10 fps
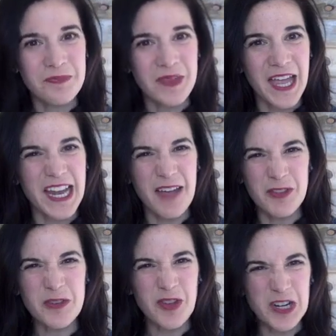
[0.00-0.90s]
And have you
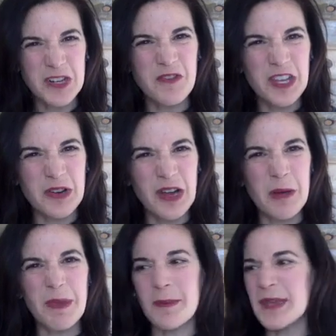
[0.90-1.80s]
started to figure out
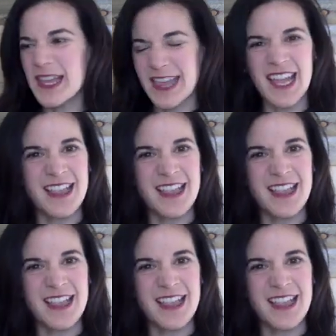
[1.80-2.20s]
maybe a date and